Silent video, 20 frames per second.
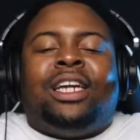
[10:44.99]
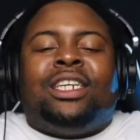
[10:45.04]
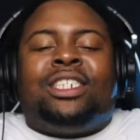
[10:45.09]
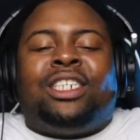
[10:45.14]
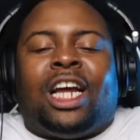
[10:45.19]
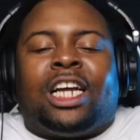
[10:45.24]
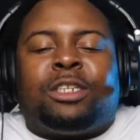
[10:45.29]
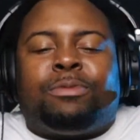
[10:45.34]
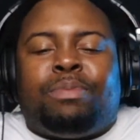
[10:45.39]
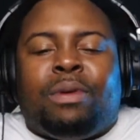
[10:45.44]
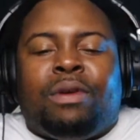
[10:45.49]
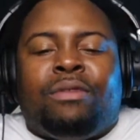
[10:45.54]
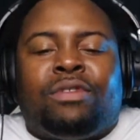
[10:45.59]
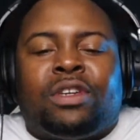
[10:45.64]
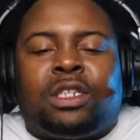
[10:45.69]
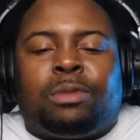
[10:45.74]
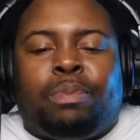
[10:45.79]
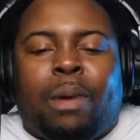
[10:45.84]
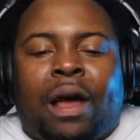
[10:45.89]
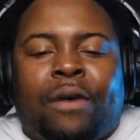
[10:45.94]
Just be
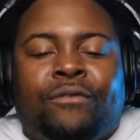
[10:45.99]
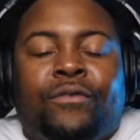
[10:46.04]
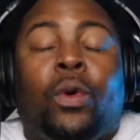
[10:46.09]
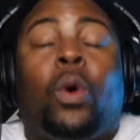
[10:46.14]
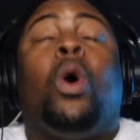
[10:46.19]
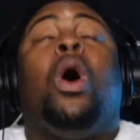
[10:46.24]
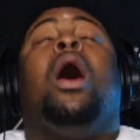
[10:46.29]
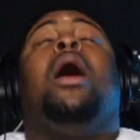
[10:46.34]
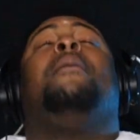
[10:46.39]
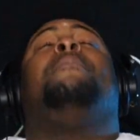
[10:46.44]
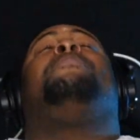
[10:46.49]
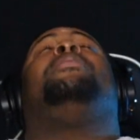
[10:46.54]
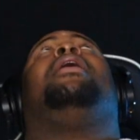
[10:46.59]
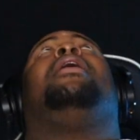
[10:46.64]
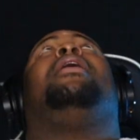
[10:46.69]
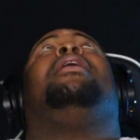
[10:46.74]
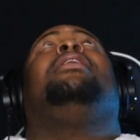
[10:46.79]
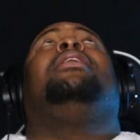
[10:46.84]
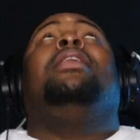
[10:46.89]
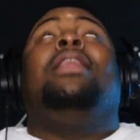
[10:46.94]
respectful,
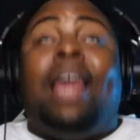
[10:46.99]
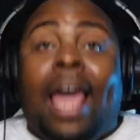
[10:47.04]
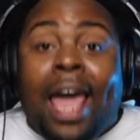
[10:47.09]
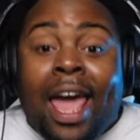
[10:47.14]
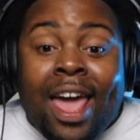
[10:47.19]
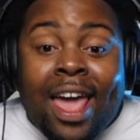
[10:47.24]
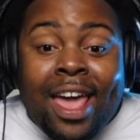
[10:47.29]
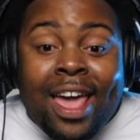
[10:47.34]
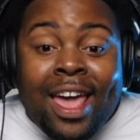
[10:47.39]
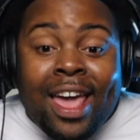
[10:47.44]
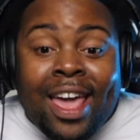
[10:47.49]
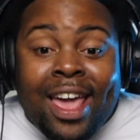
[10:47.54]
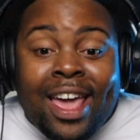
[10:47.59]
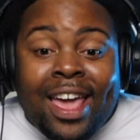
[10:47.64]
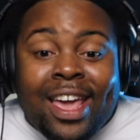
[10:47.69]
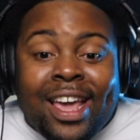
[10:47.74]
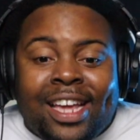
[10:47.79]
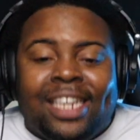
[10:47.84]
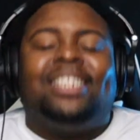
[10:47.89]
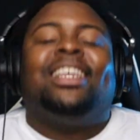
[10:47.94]

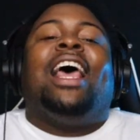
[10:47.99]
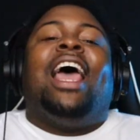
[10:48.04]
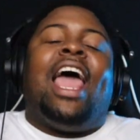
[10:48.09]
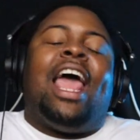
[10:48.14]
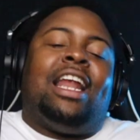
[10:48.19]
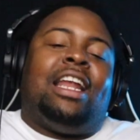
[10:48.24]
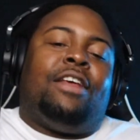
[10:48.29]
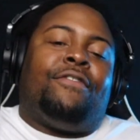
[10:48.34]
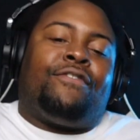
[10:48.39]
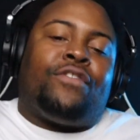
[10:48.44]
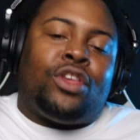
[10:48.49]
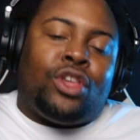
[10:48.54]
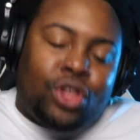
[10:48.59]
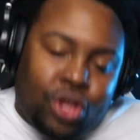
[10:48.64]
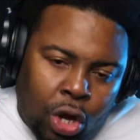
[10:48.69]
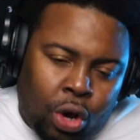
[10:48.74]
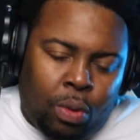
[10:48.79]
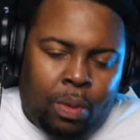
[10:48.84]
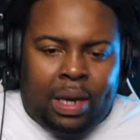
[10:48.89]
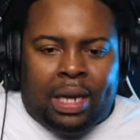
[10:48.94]
please. And if
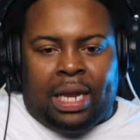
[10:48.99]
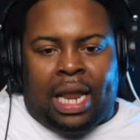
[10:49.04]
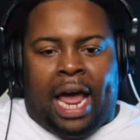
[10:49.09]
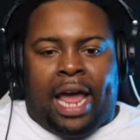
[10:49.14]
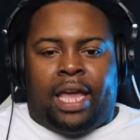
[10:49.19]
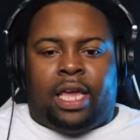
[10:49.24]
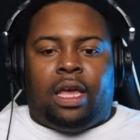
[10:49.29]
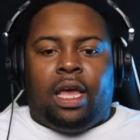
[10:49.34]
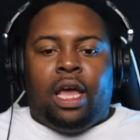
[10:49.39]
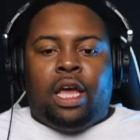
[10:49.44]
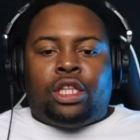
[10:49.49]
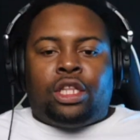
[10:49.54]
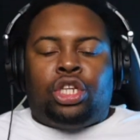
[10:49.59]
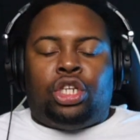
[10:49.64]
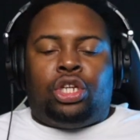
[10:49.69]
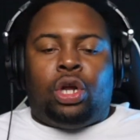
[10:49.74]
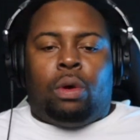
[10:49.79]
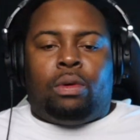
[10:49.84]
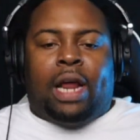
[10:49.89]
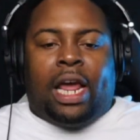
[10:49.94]
you would like to
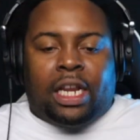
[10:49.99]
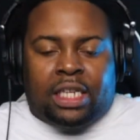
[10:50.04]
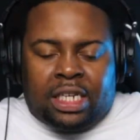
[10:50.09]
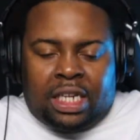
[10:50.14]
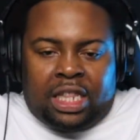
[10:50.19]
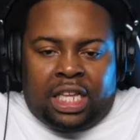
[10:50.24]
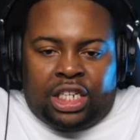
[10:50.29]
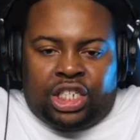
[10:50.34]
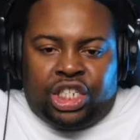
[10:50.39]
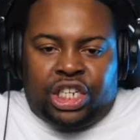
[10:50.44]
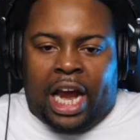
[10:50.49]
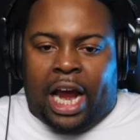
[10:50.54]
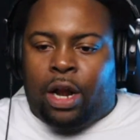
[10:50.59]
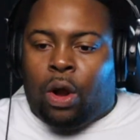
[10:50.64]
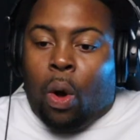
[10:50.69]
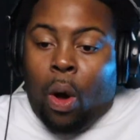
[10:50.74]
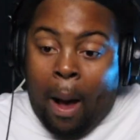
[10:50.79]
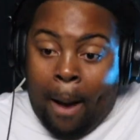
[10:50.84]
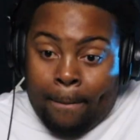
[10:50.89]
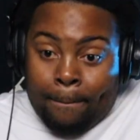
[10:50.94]
donate to this
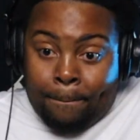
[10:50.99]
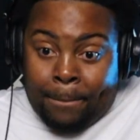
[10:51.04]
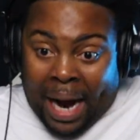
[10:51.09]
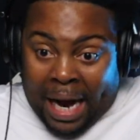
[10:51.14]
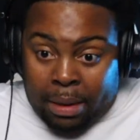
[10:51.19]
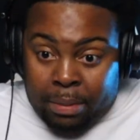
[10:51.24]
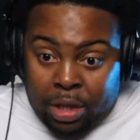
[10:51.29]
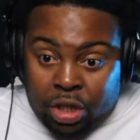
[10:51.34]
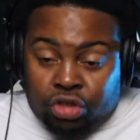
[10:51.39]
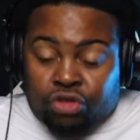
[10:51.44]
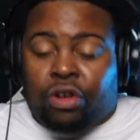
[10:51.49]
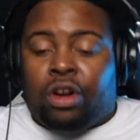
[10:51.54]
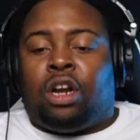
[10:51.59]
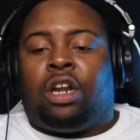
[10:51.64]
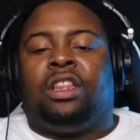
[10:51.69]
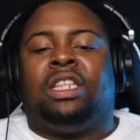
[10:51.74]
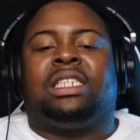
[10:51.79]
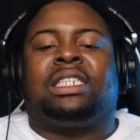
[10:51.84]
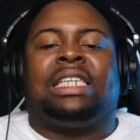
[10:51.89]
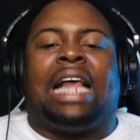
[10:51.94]
channel, bottom of the screen
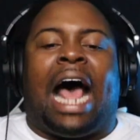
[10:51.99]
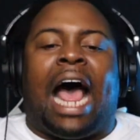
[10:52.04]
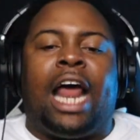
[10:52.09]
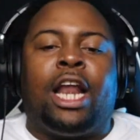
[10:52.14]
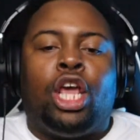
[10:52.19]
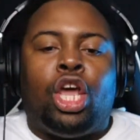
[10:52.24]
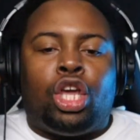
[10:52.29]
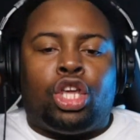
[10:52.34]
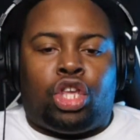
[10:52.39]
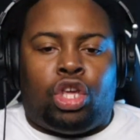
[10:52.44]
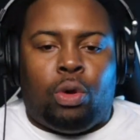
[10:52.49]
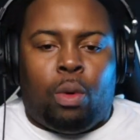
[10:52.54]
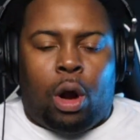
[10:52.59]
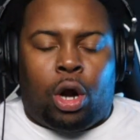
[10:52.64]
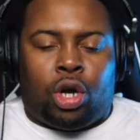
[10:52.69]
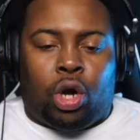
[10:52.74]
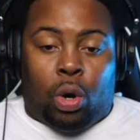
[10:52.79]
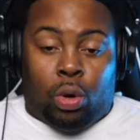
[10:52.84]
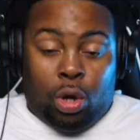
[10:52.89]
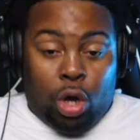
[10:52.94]
on this side, QR
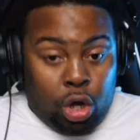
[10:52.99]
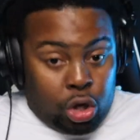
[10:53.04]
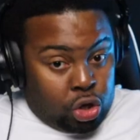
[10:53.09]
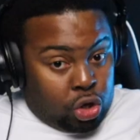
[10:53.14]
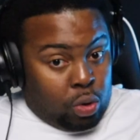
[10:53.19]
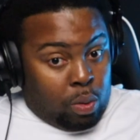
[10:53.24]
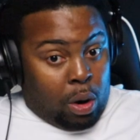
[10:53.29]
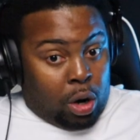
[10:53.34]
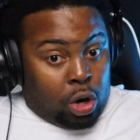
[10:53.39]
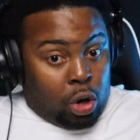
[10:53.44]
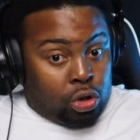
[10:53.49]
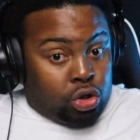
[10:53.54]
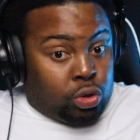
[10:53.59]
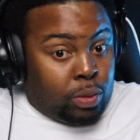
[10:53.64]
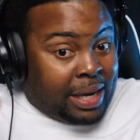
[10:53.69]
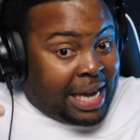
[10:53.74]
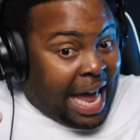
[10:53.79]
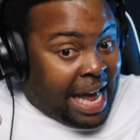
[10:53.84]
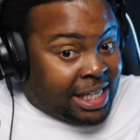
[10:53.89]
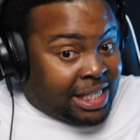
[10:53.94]
code. QR codes to a
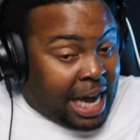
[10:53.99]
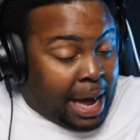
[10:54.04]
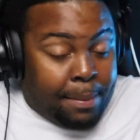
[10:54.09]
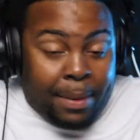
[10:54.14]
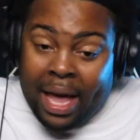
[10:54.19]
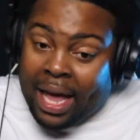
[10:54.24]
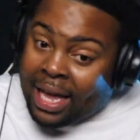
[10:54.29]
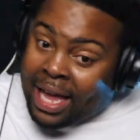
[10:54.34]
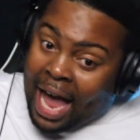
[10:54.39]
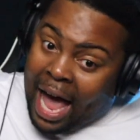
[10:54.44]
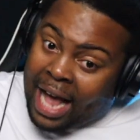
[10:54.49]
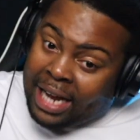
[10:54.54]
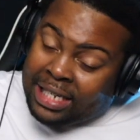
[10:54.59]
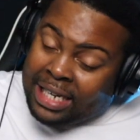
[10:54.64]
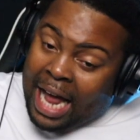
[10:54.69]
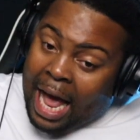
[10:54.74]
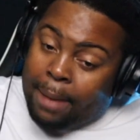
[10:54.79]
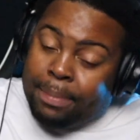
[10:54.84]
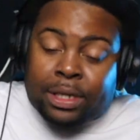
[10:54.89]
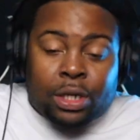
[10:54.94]
Cash App. Cash
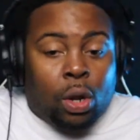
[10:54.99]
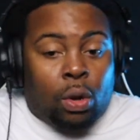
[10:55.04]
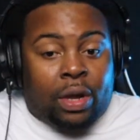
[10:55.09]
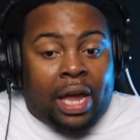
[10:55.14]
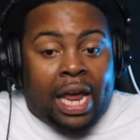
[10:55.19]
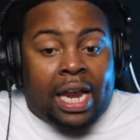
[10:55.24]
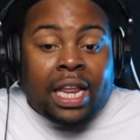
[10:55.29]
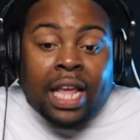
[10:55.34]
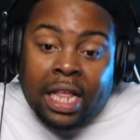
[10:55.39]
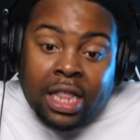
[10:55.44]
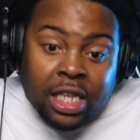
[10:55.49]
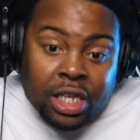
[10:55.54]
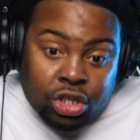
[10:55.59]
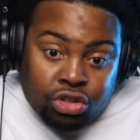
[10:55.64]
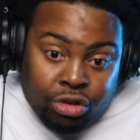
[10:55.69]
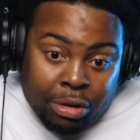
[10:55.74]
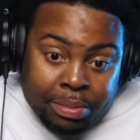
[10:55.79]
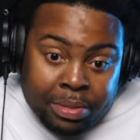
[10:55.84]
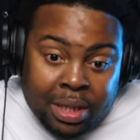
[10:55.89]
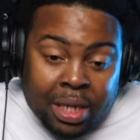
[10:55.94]
App is located in the
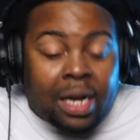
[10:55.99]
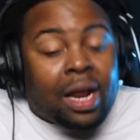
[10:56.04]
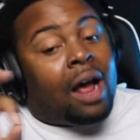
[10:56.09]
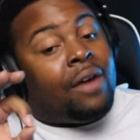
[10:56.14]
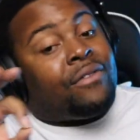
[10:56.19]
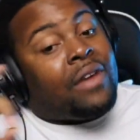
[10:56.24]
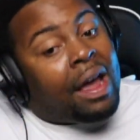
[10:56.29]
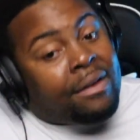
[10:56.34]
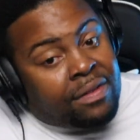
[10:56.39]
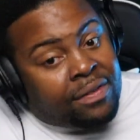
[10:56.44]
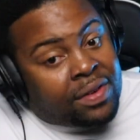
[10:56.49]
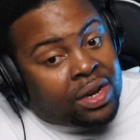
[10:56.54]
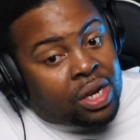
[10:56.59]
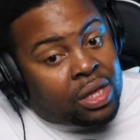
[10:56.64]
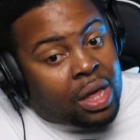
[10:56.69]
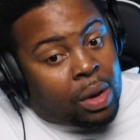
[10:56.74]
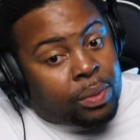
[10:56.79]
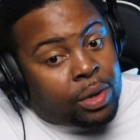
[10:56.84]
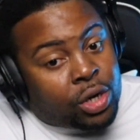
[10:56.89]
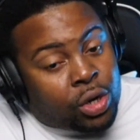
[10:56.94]
description of every video
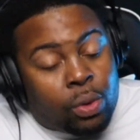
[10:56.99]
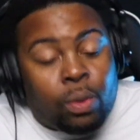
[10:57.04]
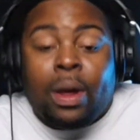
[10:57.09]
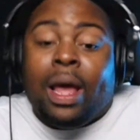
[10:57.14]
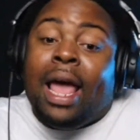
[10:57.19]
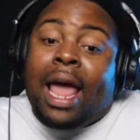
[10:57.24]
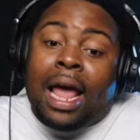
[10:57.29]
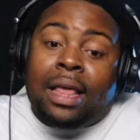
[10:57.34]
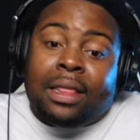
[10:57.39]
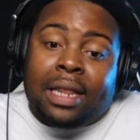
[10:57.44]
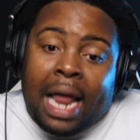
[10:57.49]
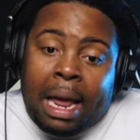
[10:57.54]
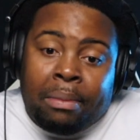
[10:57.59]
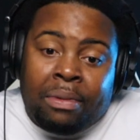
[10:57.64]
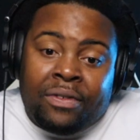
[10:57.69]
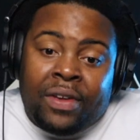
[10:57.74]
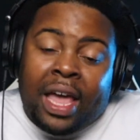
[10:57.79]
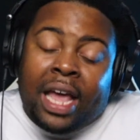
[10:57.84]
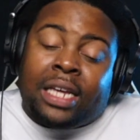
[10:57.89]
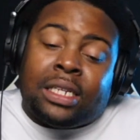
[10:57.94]
that we do, and the name
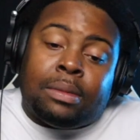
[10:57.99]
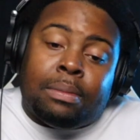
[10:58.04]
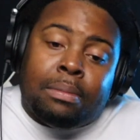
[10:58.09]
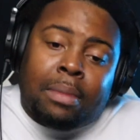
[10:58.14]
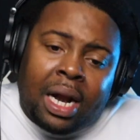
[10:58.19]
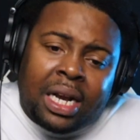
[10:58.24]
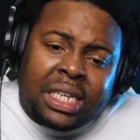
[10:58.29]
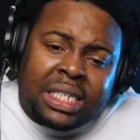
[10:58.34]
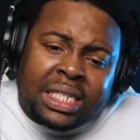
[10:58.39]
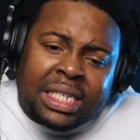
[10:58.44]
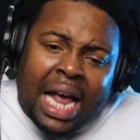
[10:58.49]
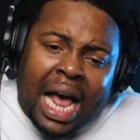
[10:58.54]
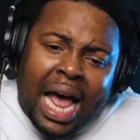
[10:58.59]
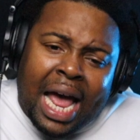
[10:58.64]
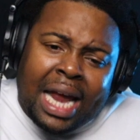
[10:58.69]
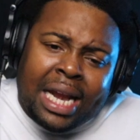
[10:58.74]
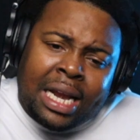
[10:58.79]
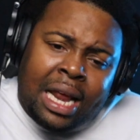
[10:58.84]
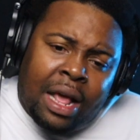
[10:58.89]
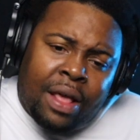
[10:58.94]
of it is Money
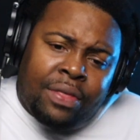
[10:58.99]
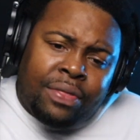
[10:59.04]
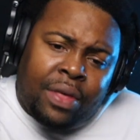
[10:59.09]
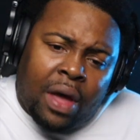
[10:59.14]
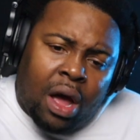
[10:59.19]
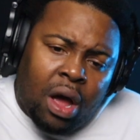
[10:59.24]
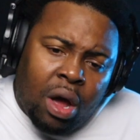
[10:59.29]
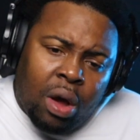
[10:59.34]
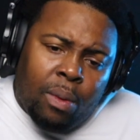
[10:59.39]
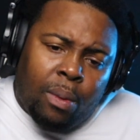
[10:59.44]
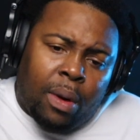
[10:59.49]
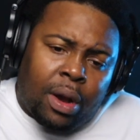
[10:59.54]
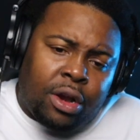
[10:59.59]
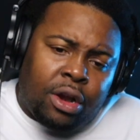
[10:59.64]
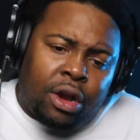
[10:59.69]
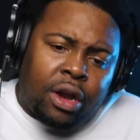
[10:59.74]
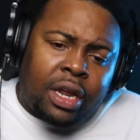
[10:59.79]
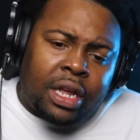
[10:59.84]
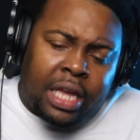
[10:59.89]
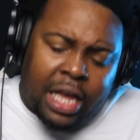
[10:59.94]
Sign The
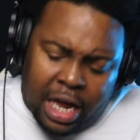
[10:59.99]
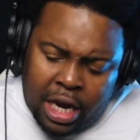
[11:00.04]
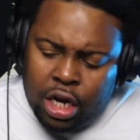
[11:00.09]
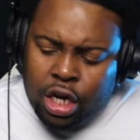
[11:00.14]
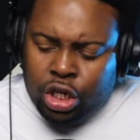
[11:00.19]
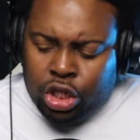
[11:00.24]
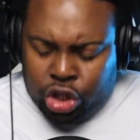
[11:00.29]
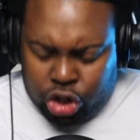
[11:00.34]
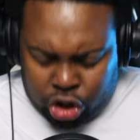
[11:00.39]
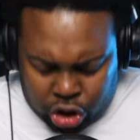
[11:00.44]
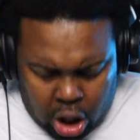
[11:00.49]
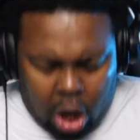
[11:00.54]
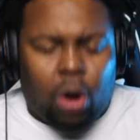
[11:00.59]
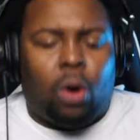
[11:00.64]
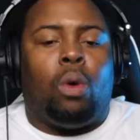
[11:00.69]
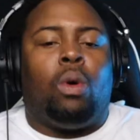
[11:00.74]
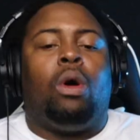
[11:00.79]
Wunderkind Show.